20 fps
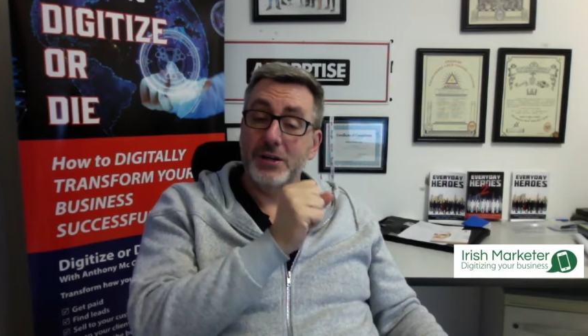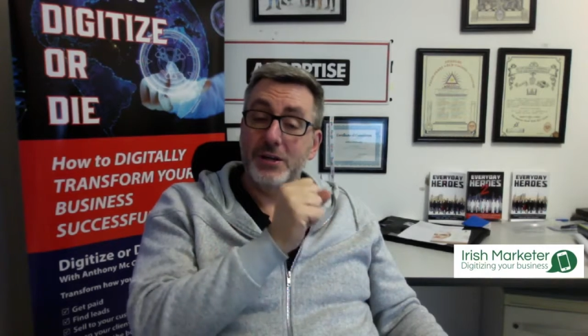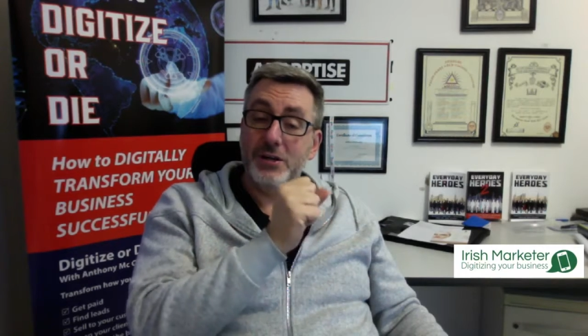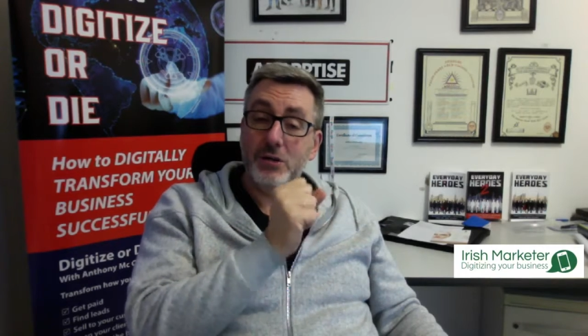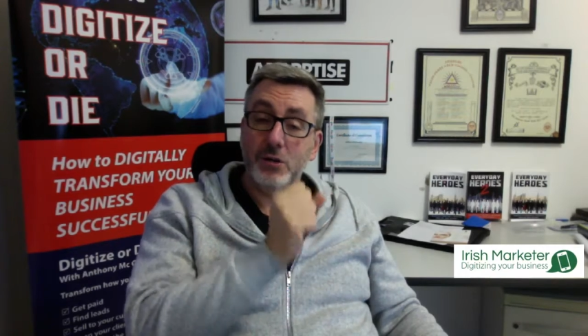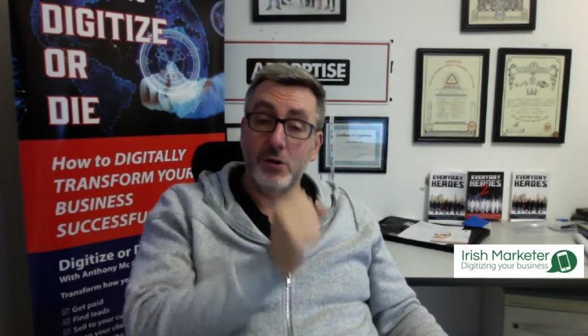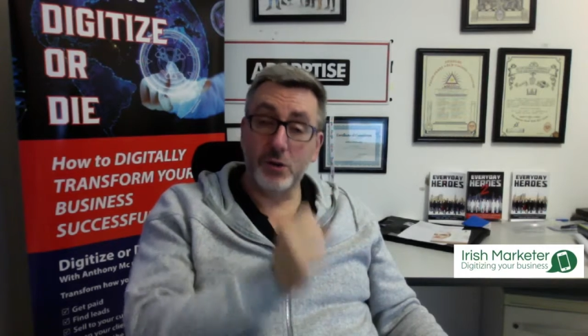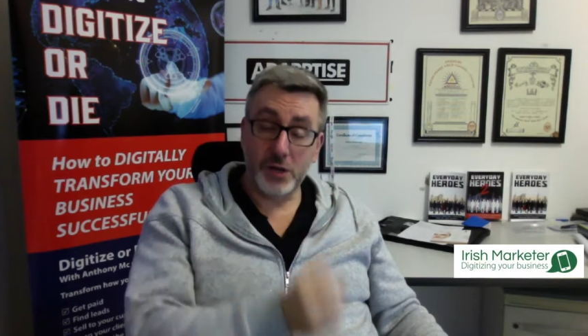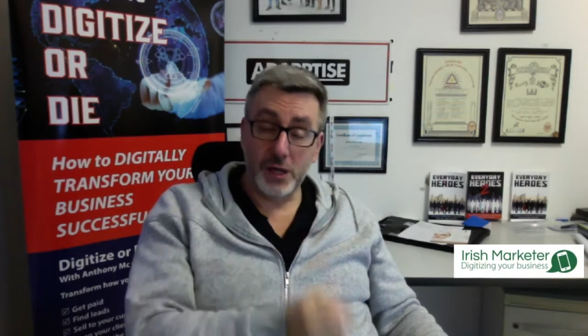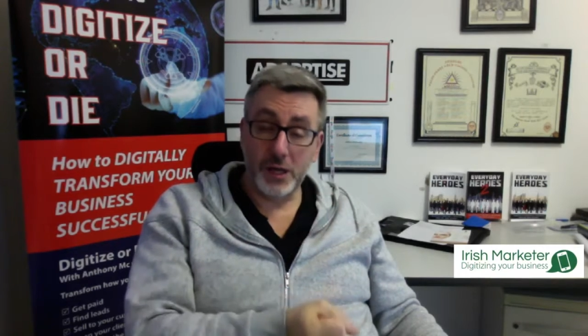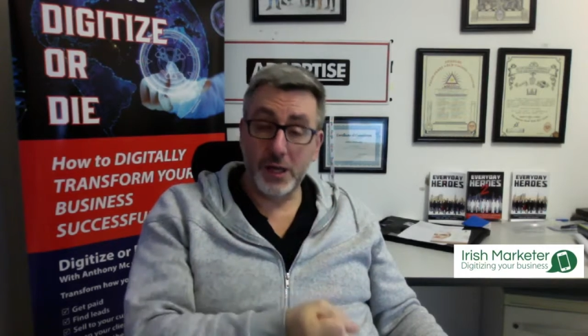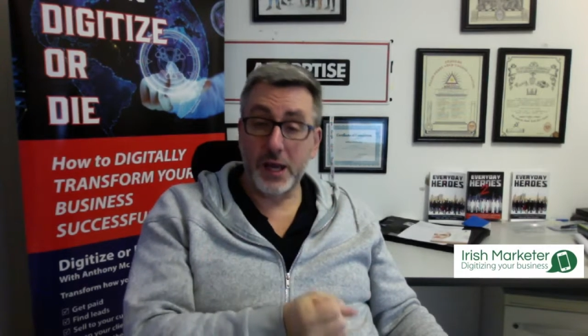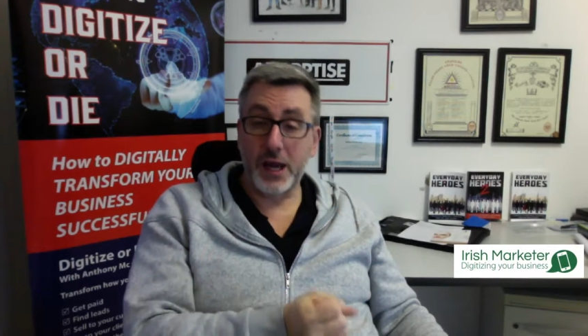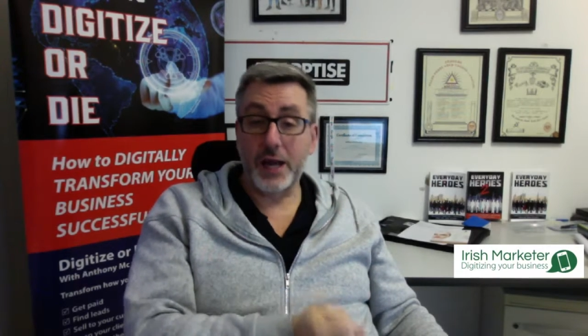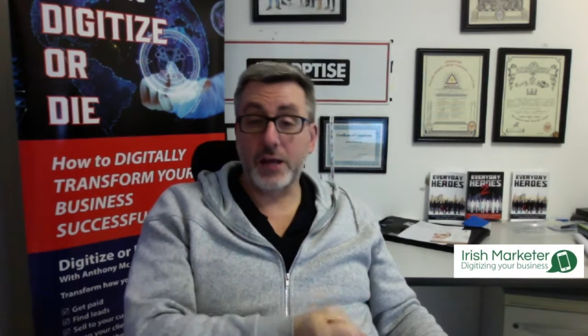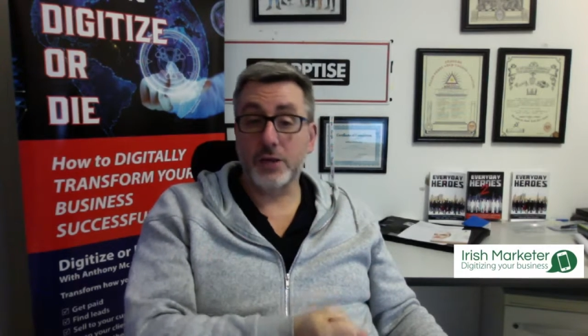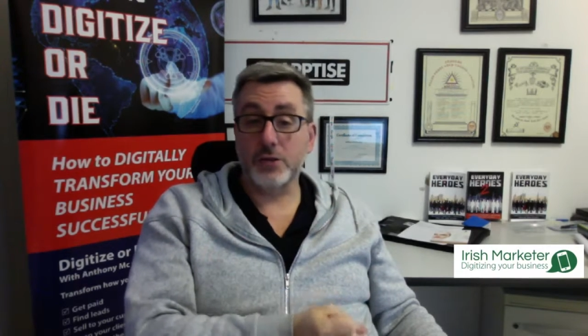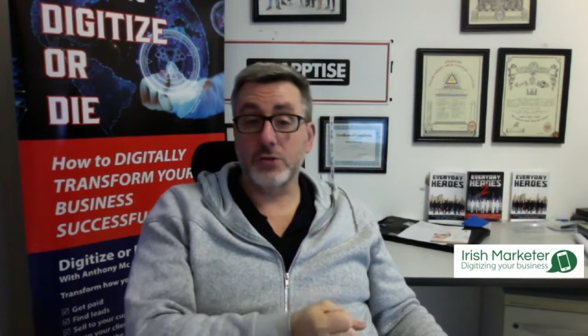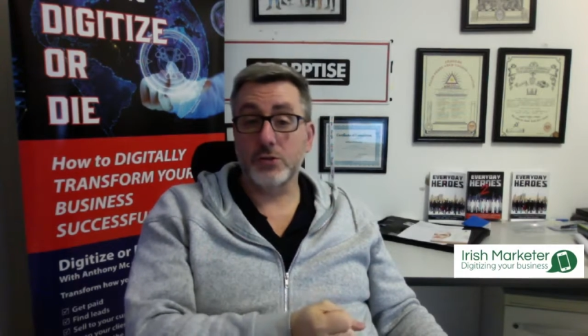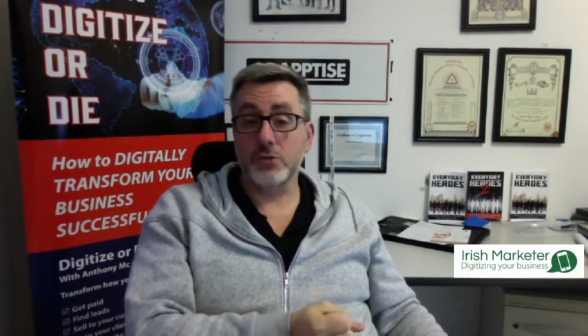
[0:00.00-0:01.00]
looking
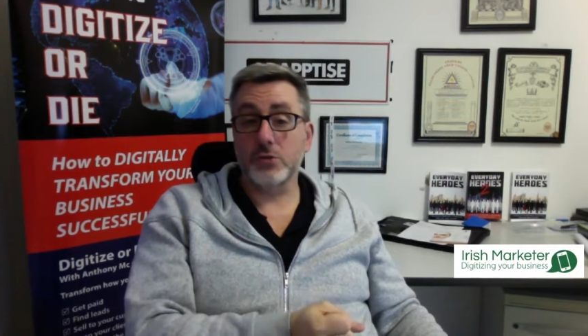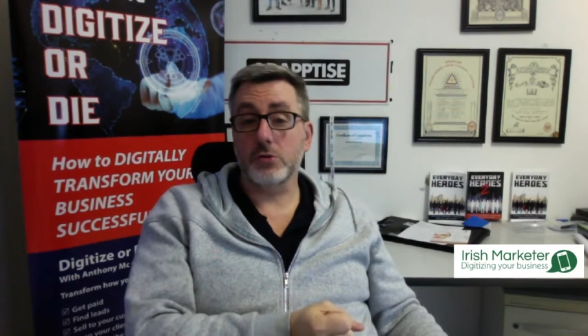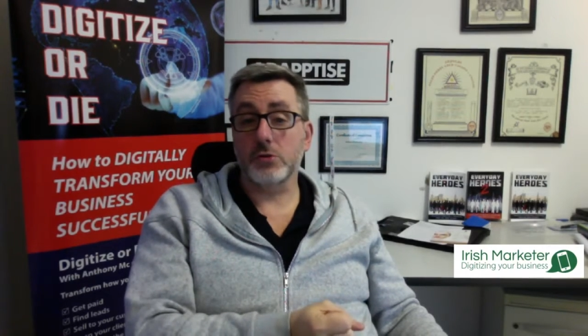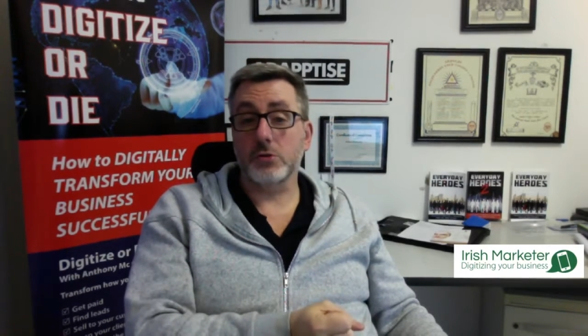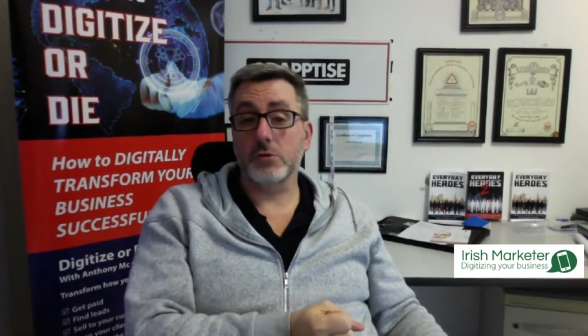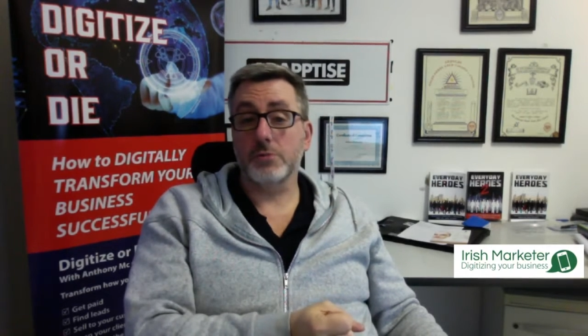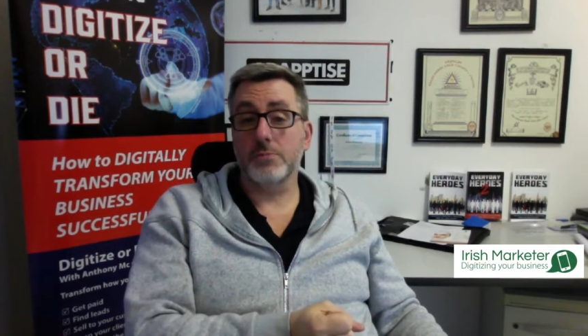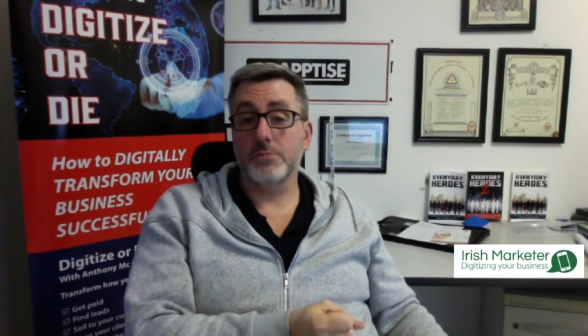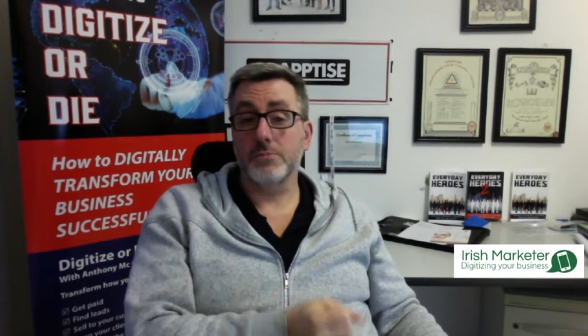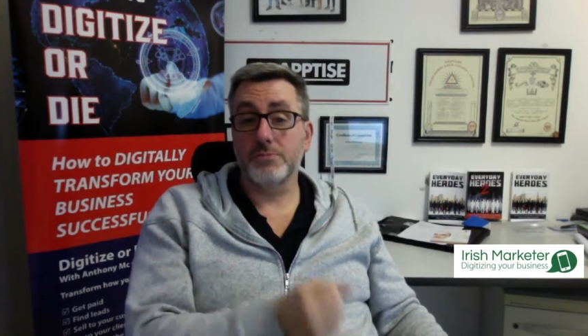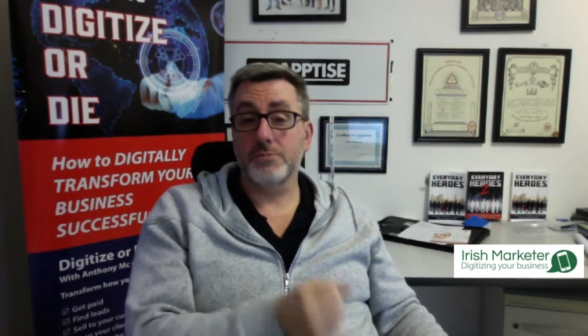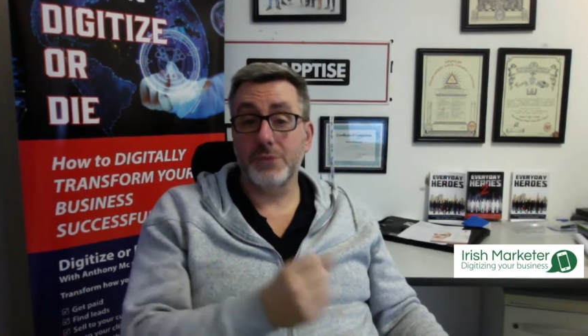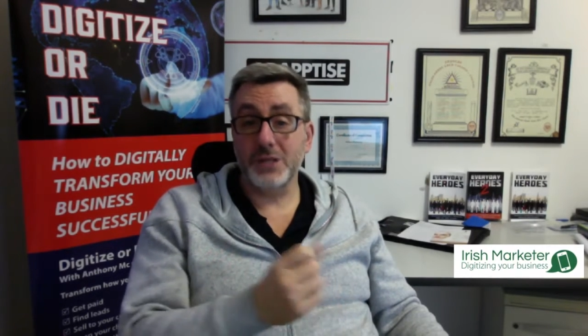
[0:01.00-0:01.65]
at your